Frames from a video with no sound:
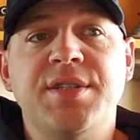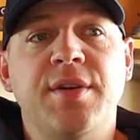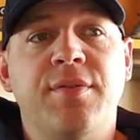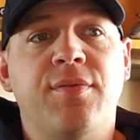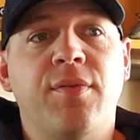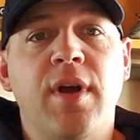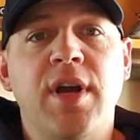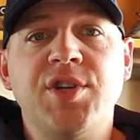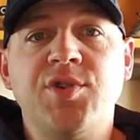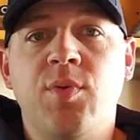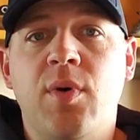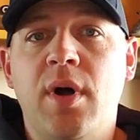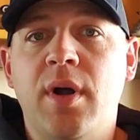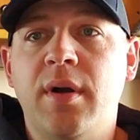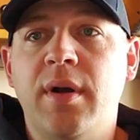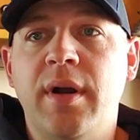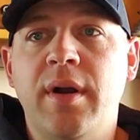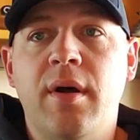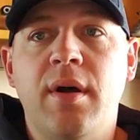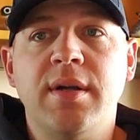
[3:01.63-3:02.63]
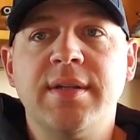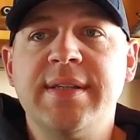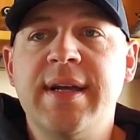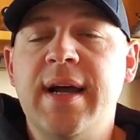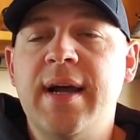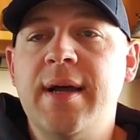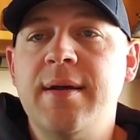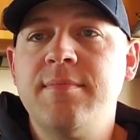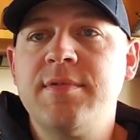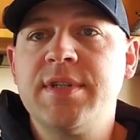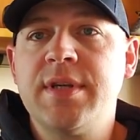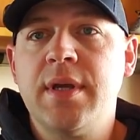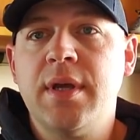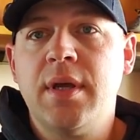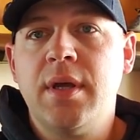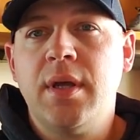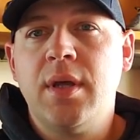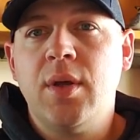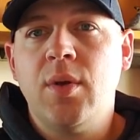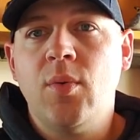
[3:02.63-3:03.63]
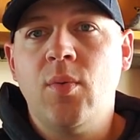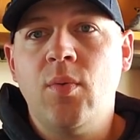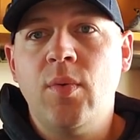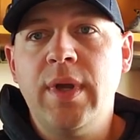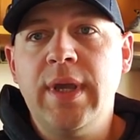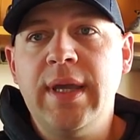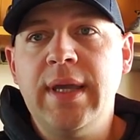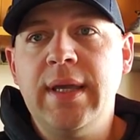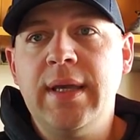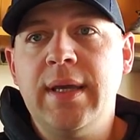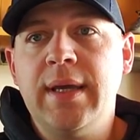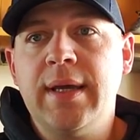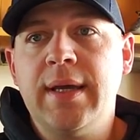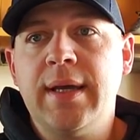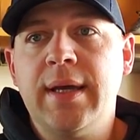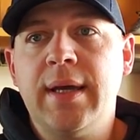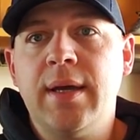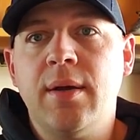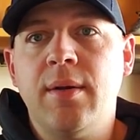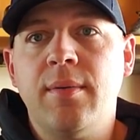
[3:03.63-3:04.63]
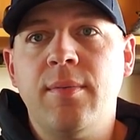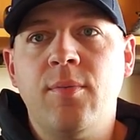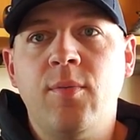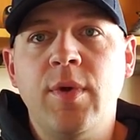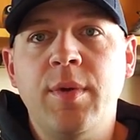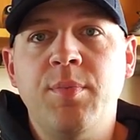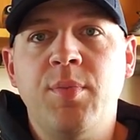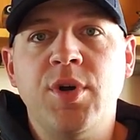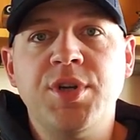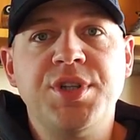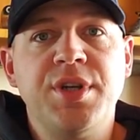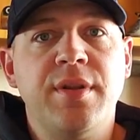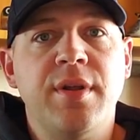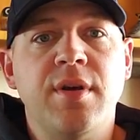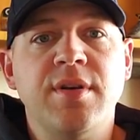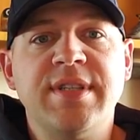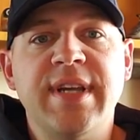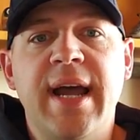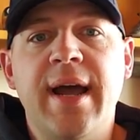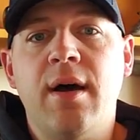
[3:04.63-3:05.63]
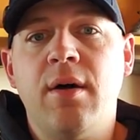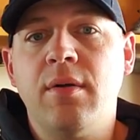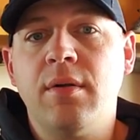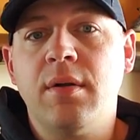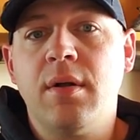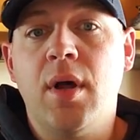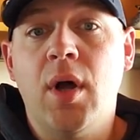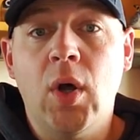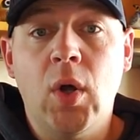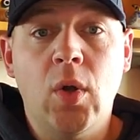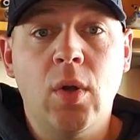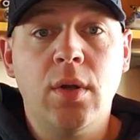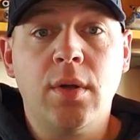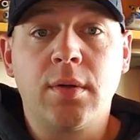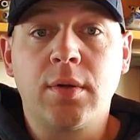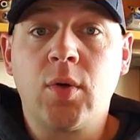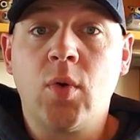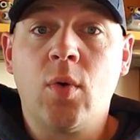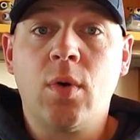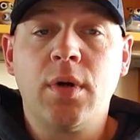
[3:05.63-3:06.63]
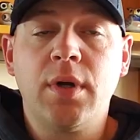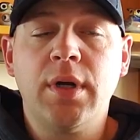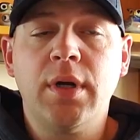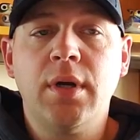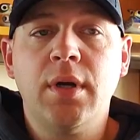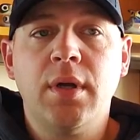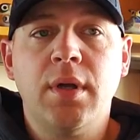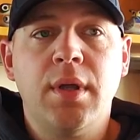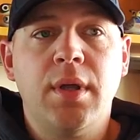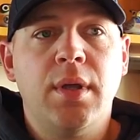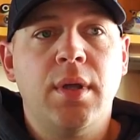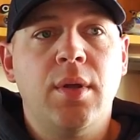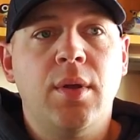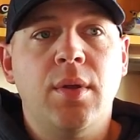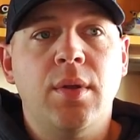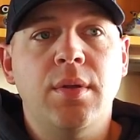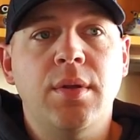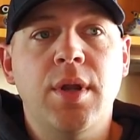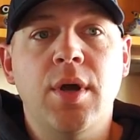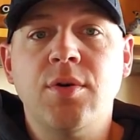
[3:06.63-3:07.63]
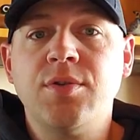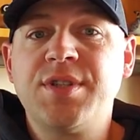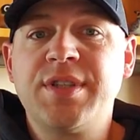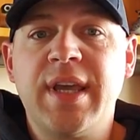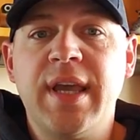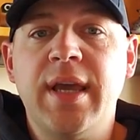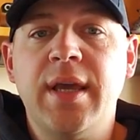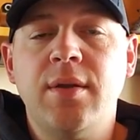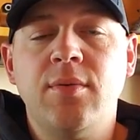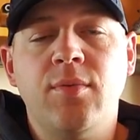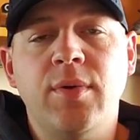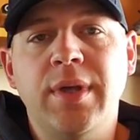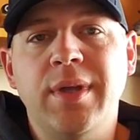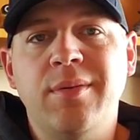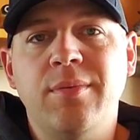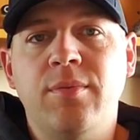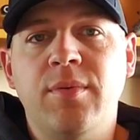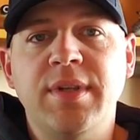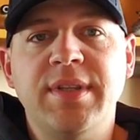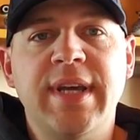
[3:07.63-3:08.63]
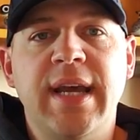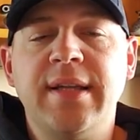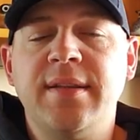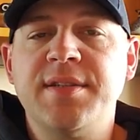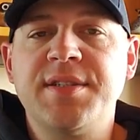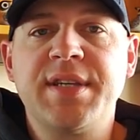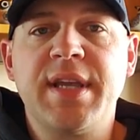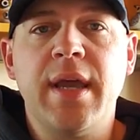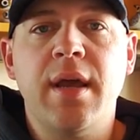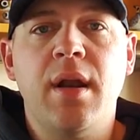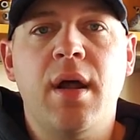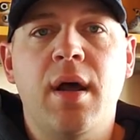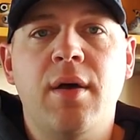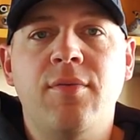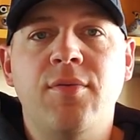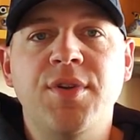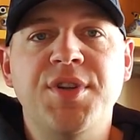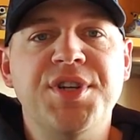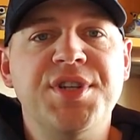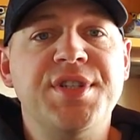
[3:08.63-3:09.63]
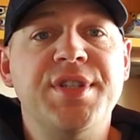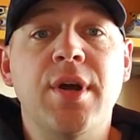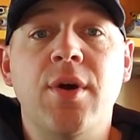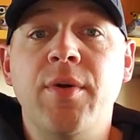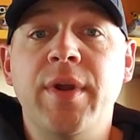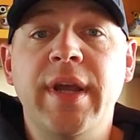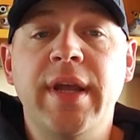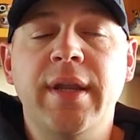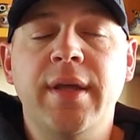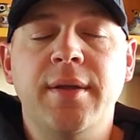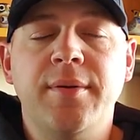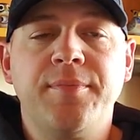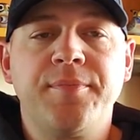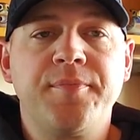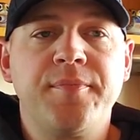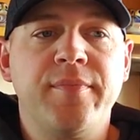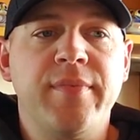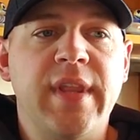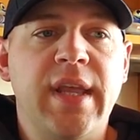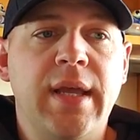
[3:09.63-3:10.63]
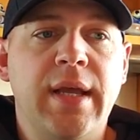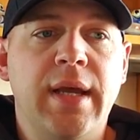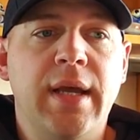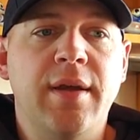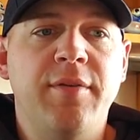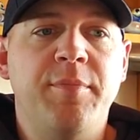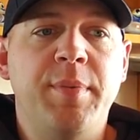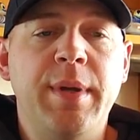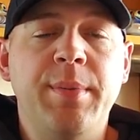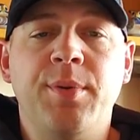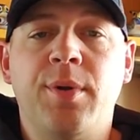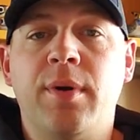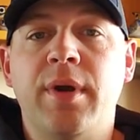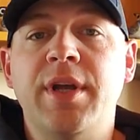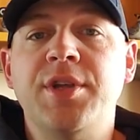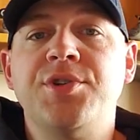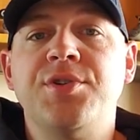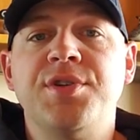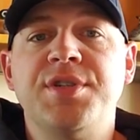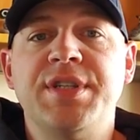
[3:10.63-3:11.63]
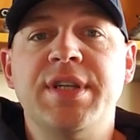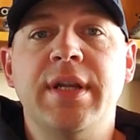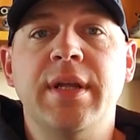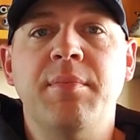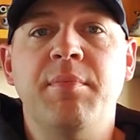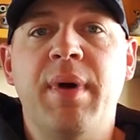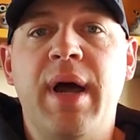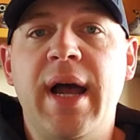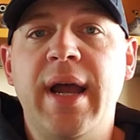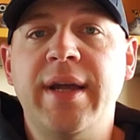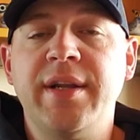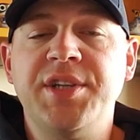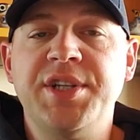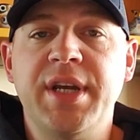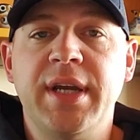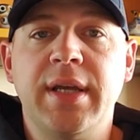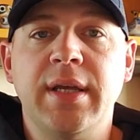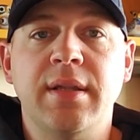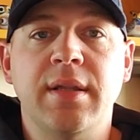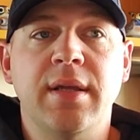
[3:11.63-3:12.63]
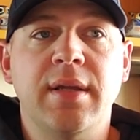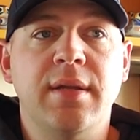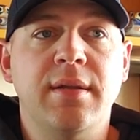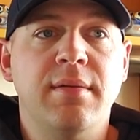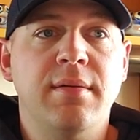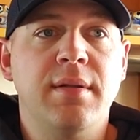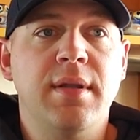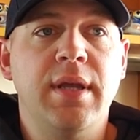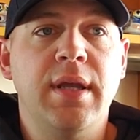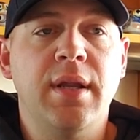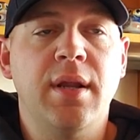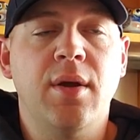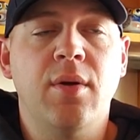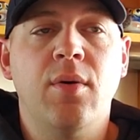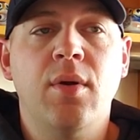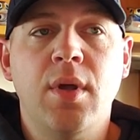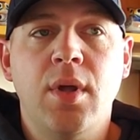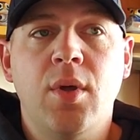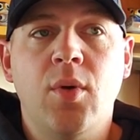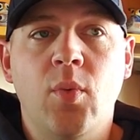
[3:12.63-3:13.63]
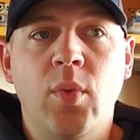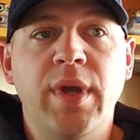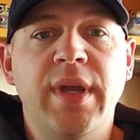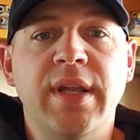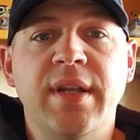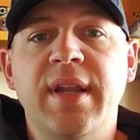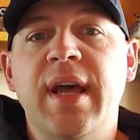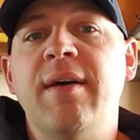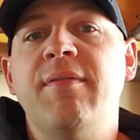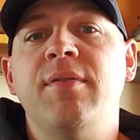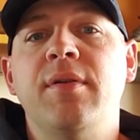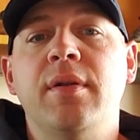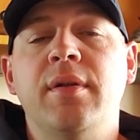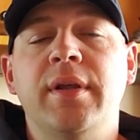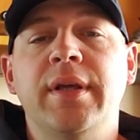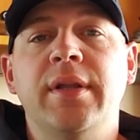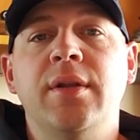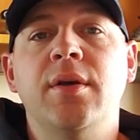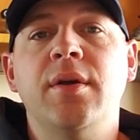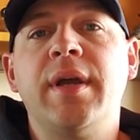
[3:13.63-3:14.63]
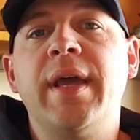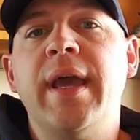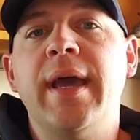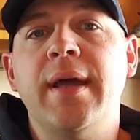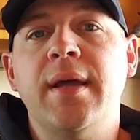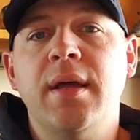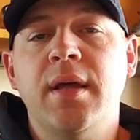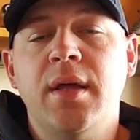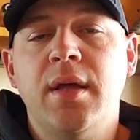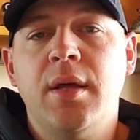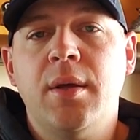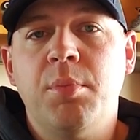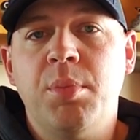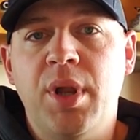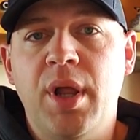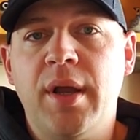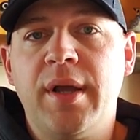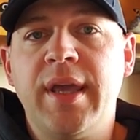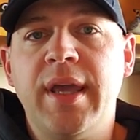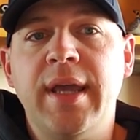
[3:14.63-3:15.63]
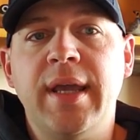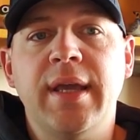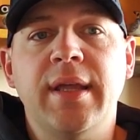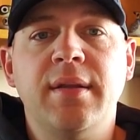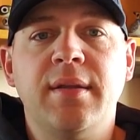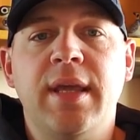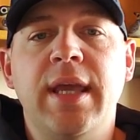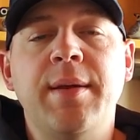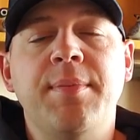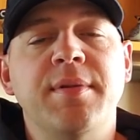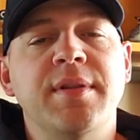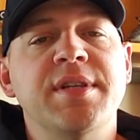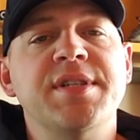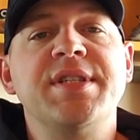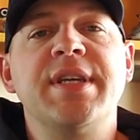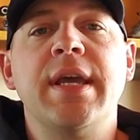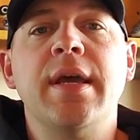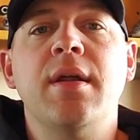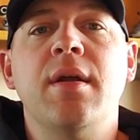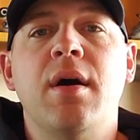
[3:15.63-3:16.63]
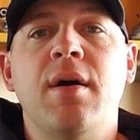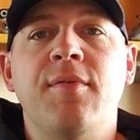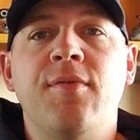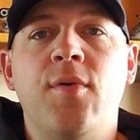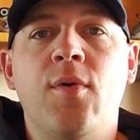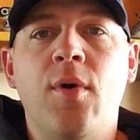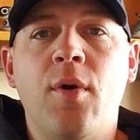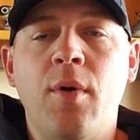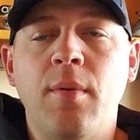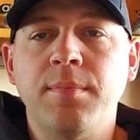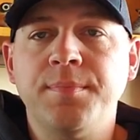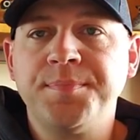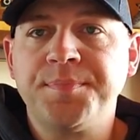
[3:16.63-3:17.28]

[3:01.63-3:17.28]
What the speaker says: to fresh water at all times. We butcher those out whole or quarter, no skin. We take the skin off. We just don't eat it. If people are interested in buying chicken, that we can definitely look at plucking and keeping the skin on for them.